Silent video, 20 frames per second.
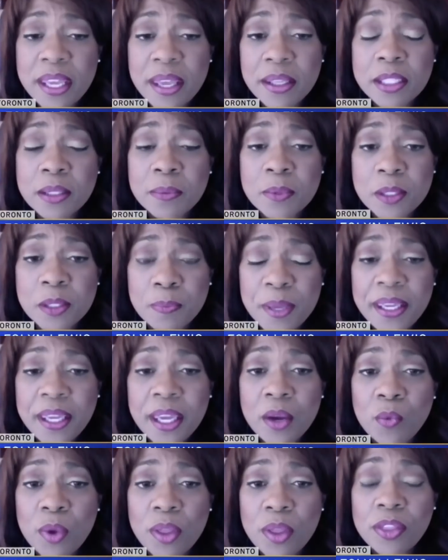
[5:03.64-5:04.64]

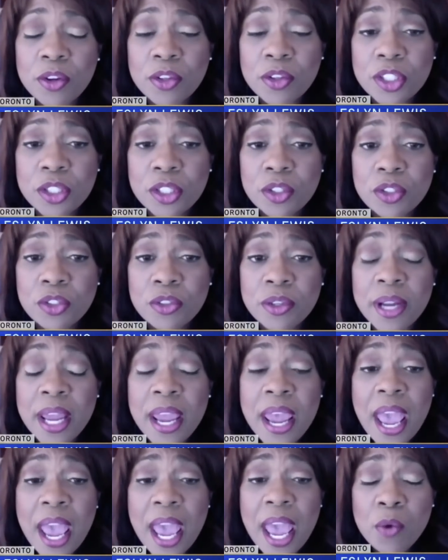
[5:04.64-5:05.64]
speaking with their children.
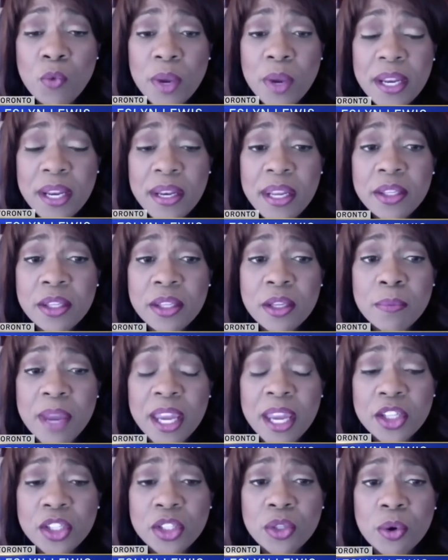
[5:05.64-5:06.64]
And we need to
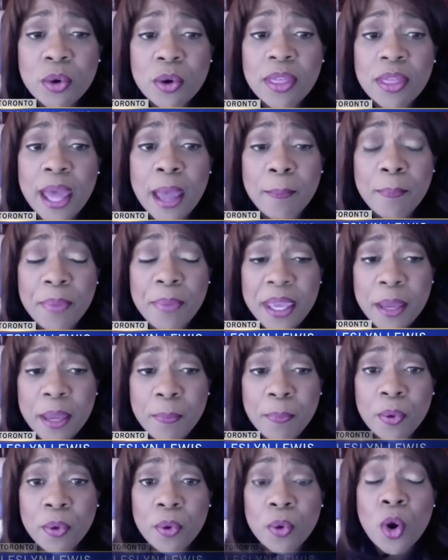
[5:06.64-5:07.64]
make sure that
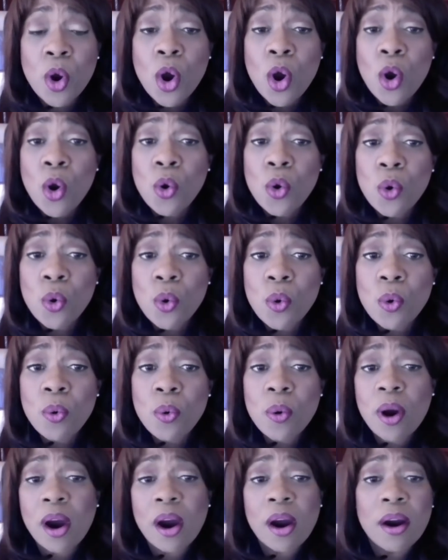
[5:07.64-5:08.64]
people who
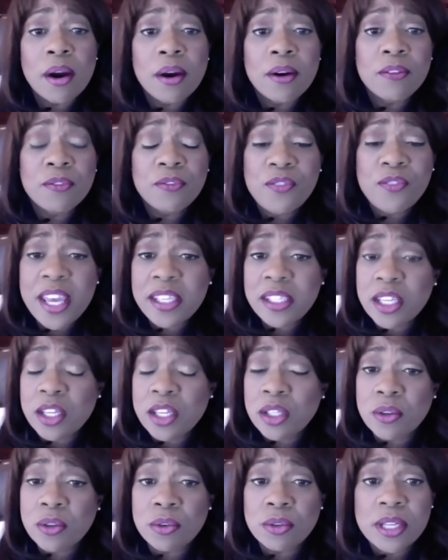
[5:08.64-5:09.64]
are
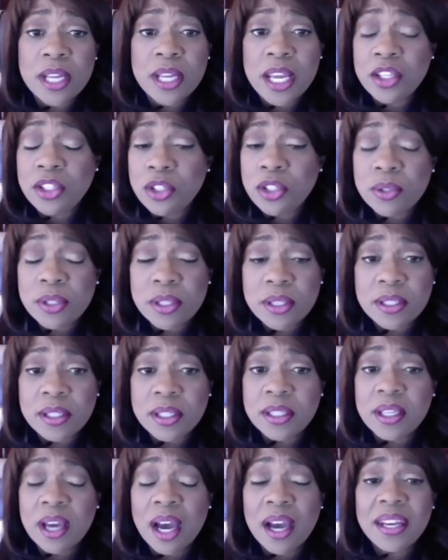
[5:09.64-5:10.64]
facing certain issues in
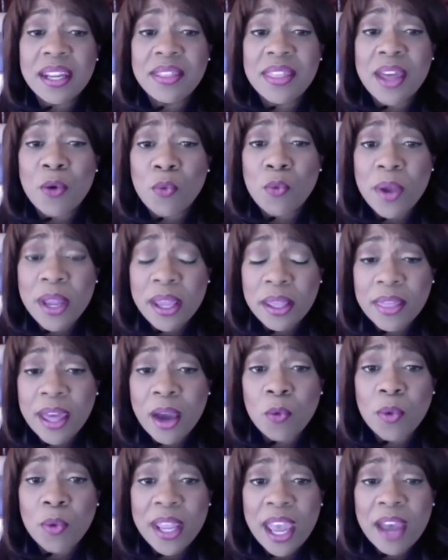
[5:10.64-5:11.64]
society, that
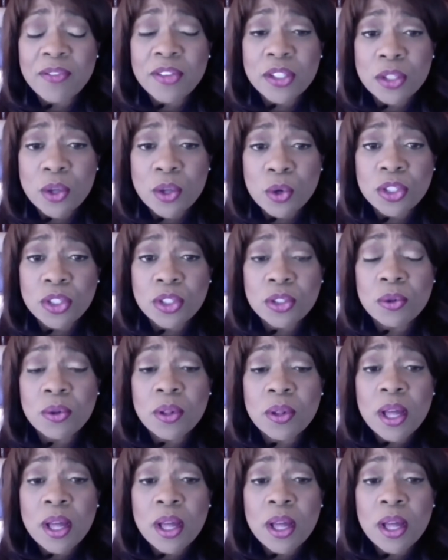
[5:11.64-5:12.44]
we have social